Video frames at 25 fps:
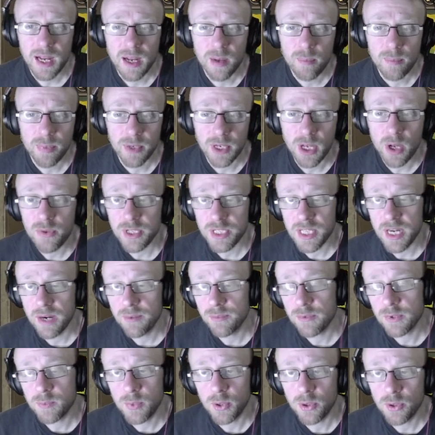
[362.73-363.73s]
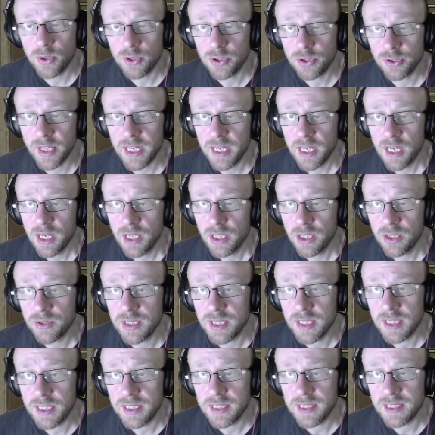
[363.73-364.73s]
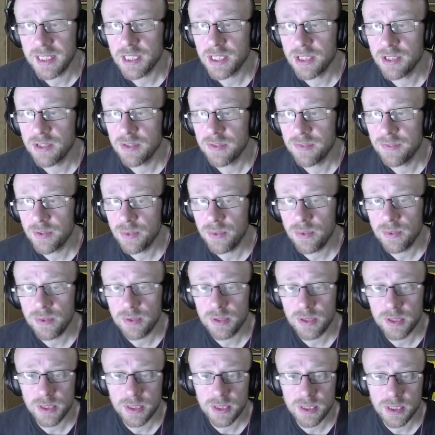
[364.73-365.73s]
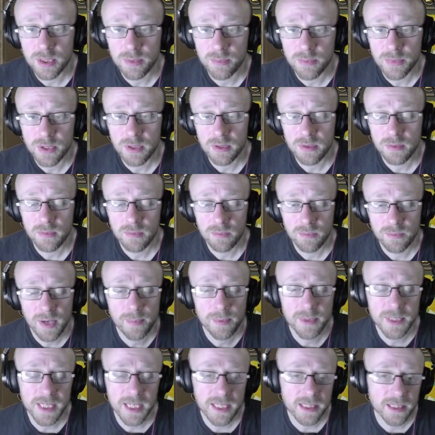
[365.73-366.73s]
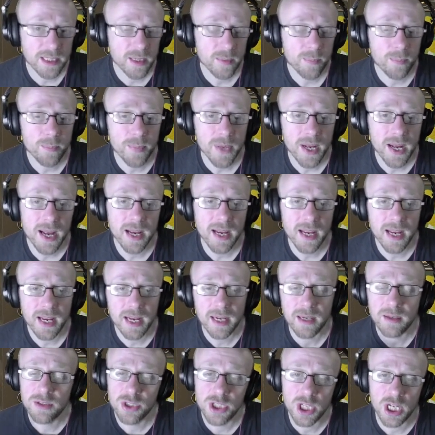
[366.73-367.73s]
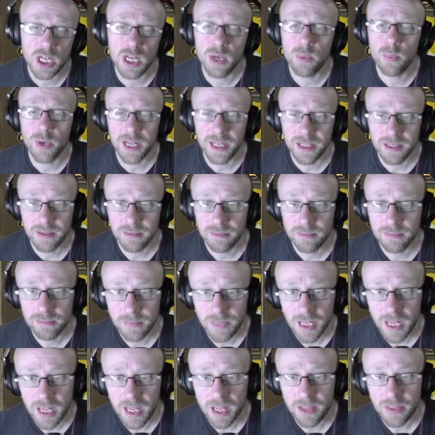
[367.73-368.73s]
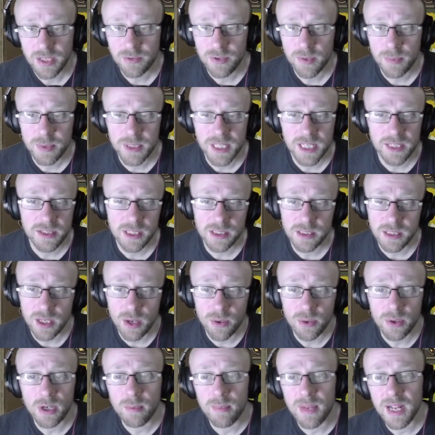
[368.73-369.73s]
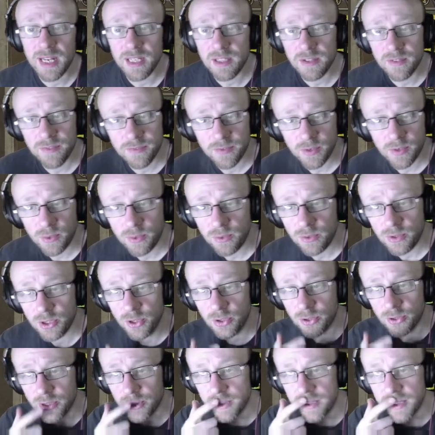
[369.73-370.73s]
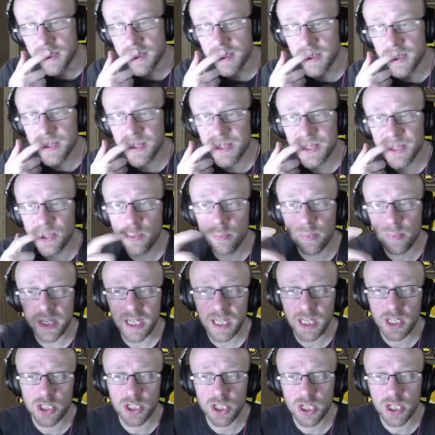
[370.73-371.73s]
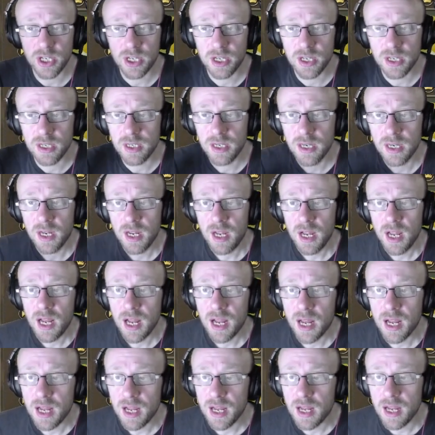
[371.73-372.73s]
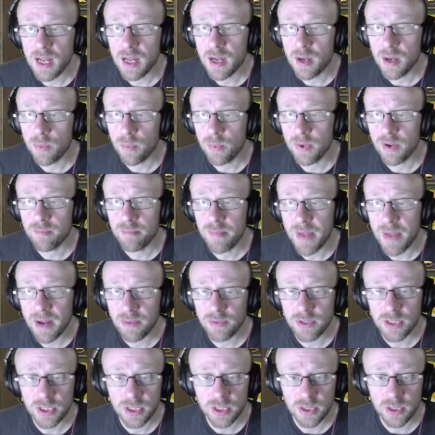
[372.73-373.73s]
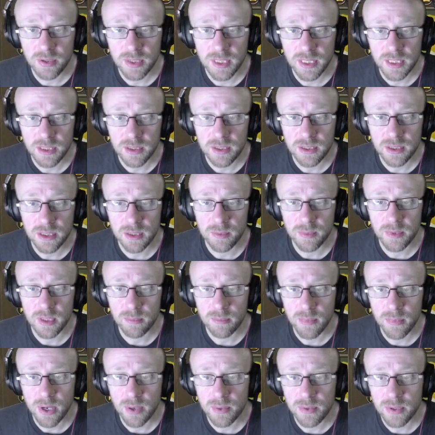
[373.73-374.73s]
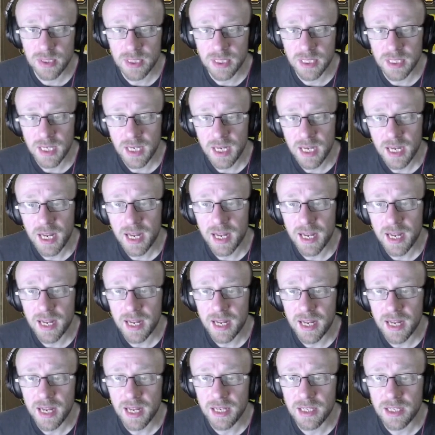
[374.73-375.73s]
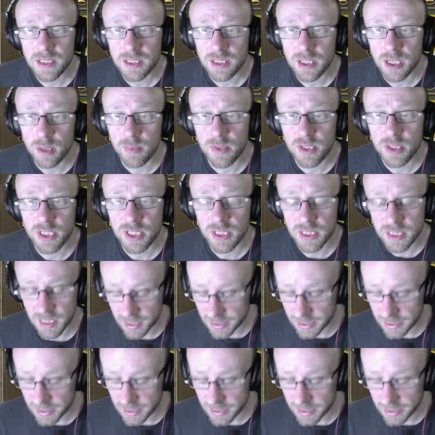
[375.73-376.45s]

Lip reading: below the general's portrait, you'll see a selection of food consumption represented by a chicken wing. This represents the total amount of food your units consume each turn, with mounted units consuming the most and skirmishers the